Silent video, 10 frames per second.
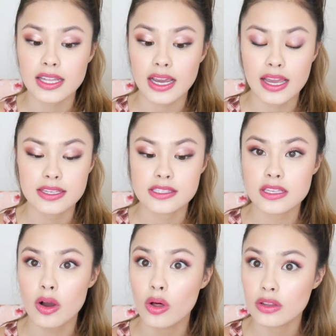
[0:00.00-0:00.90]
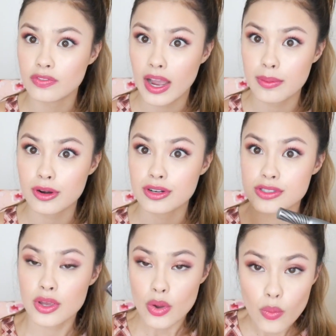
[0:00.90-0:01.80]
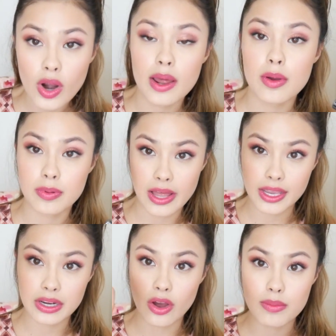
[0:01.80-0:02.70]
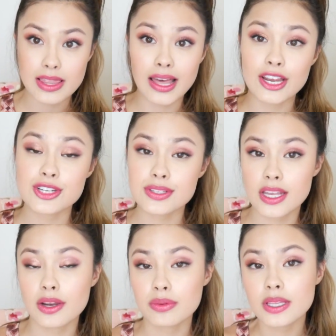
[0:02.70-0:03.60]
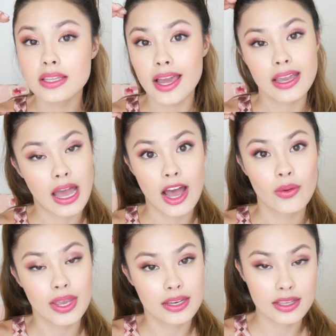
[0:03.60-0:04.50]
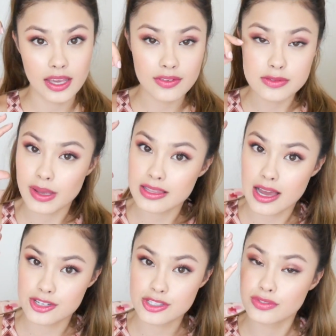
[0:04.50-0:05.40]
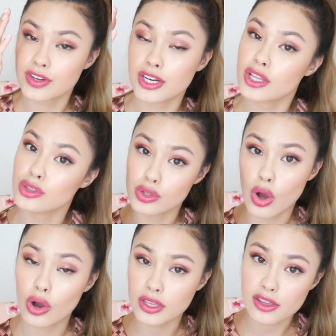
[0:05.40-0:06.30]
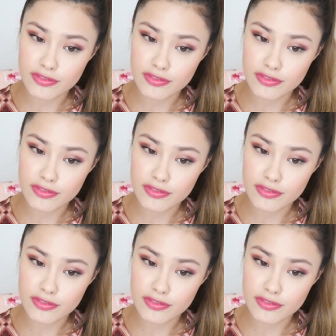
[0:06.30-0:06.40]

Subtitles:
like I can see all the fibers when I'm applying it on my lashes, and I really like how it gives my lashes a very long